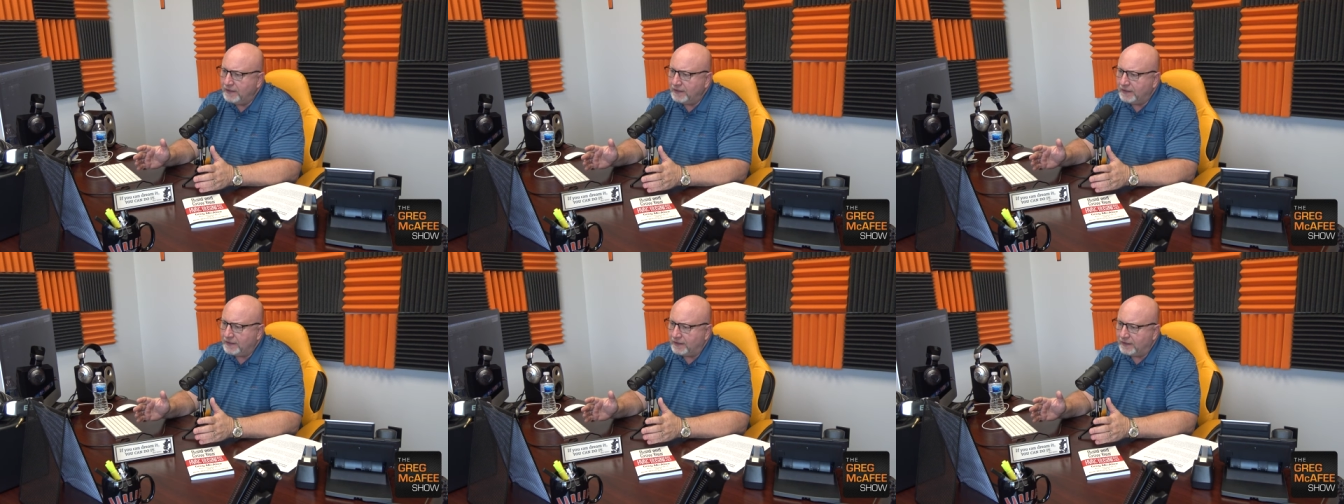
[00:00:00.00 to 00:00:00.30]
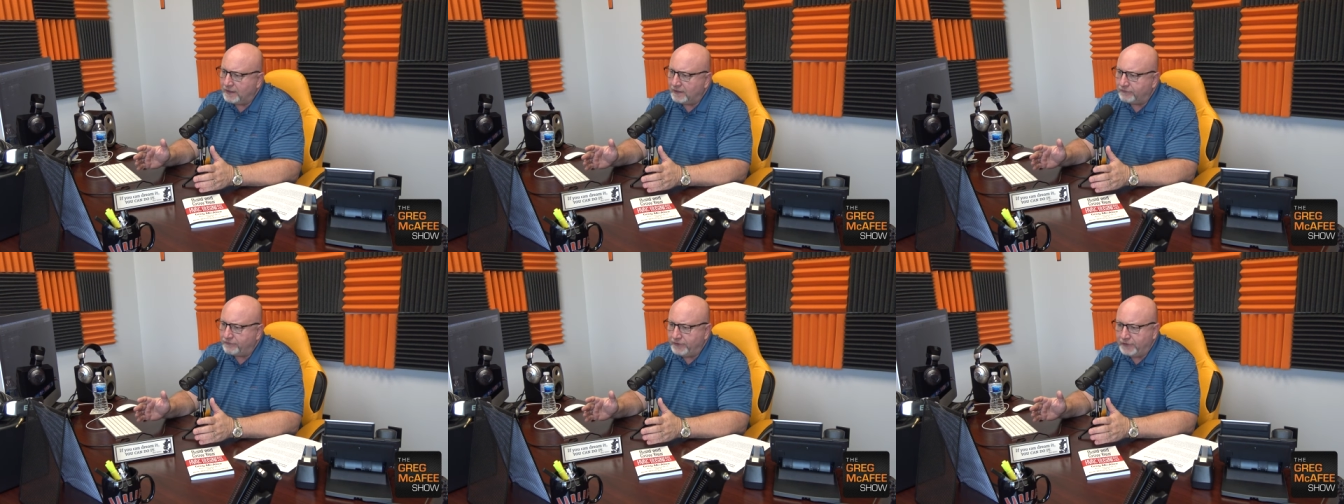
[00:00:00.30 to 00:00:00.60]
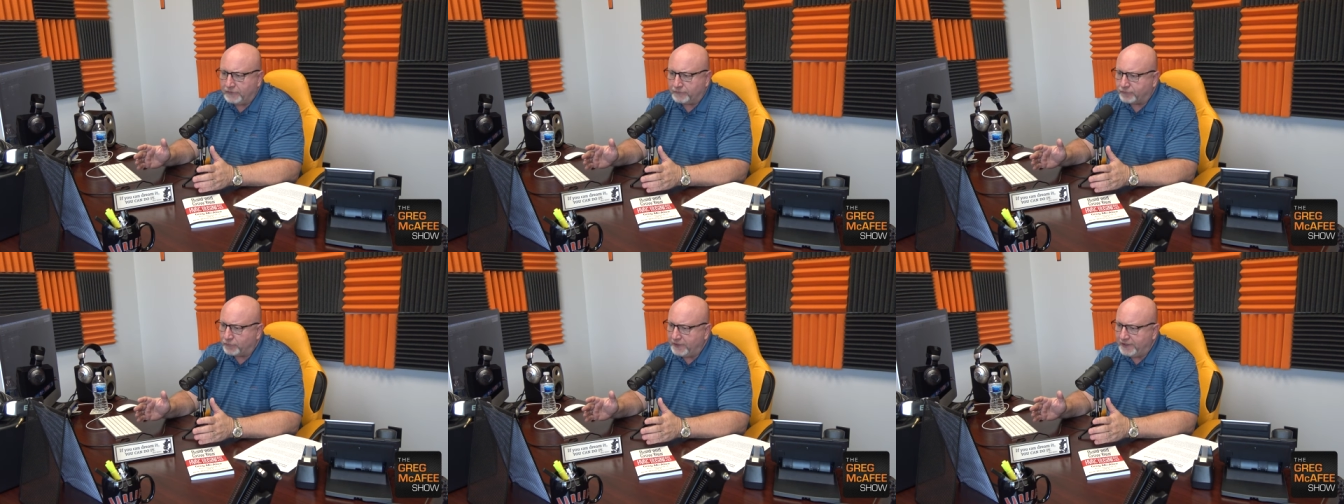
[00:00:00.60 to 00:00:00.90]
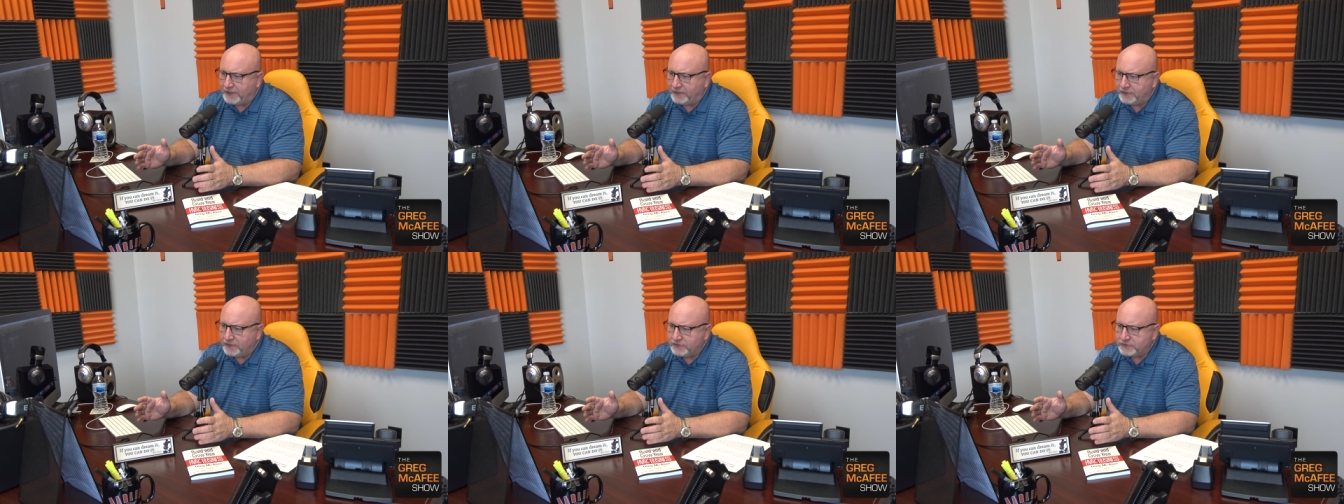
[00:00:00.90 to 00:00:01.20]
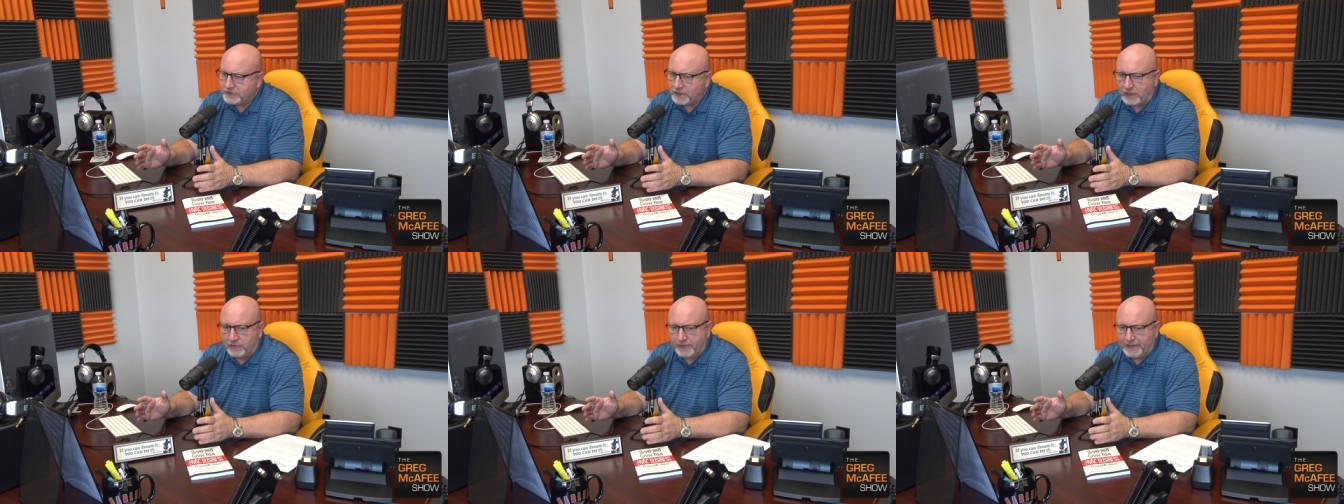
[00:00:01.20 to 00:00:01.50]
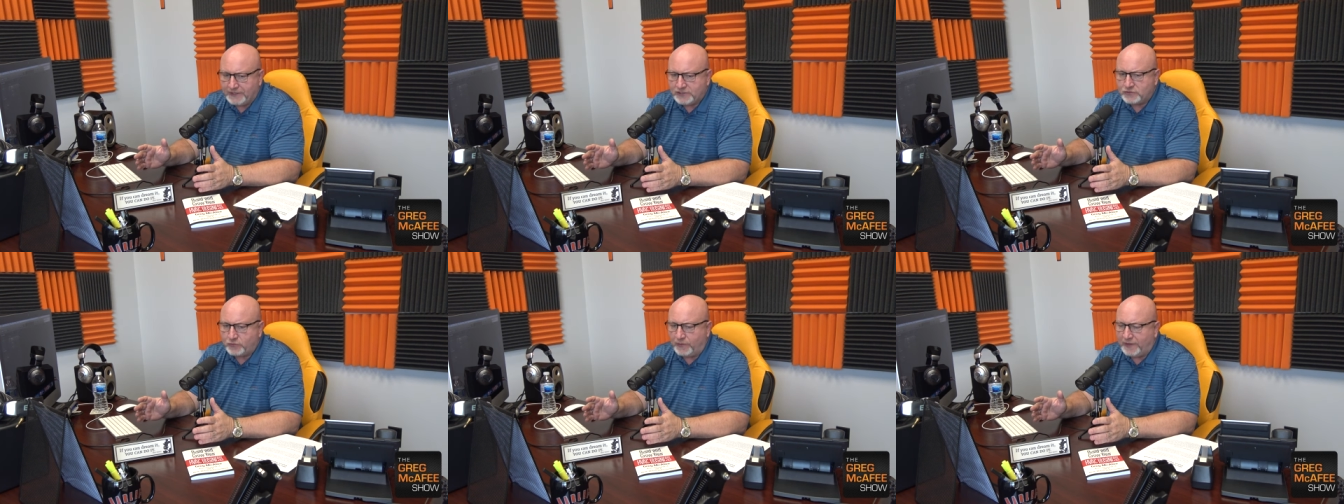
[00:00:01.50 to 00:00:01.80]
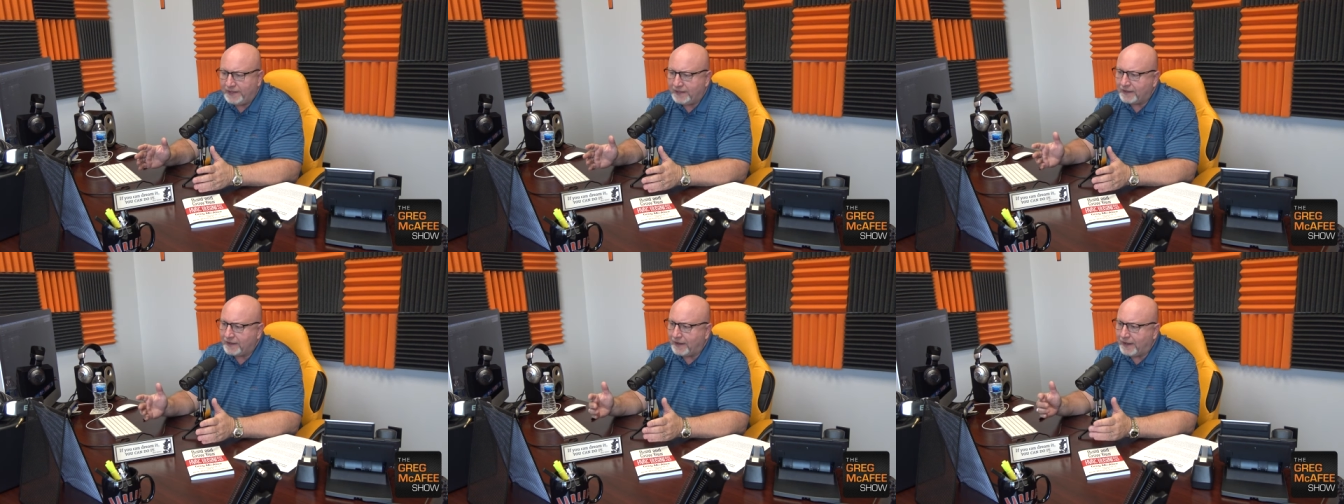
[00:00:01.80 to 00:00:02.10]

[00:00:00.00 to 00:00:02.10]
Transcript: uh, feel free to do so each week.